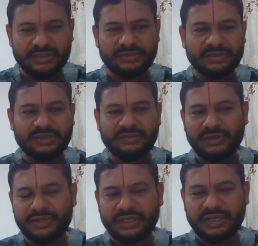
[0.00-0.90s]
So this is the
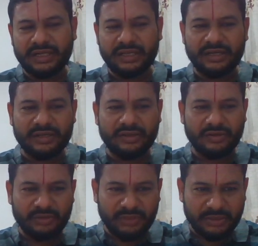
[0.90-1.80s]
function that I get.
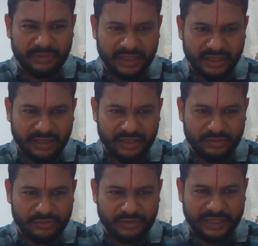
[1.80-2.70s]
Or maybe I can
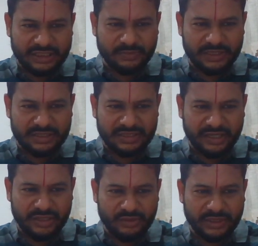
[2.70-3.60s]
do x plus
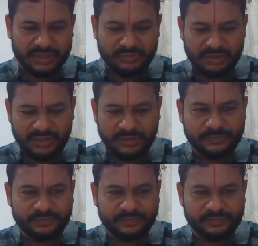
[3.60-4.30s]
sine 2x maybe.